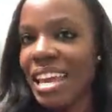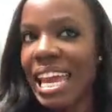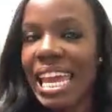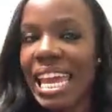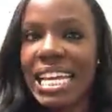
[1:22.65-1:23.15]

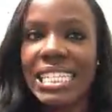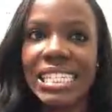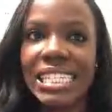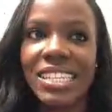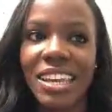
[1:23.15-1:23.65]

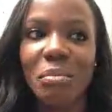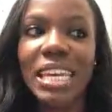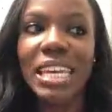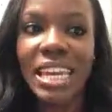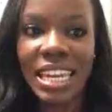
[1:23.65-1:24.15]
and in
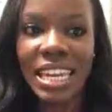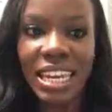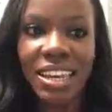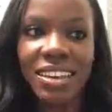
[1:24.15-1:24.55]
bikini,